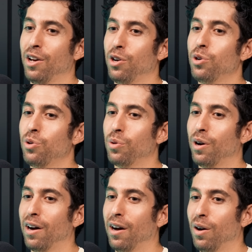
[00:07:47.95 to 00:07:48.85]
who
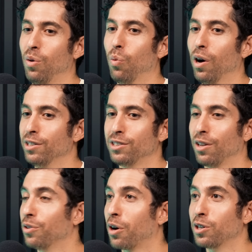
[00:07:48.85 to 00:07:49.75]
was a
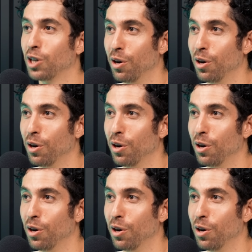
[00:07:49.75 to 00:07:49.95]
large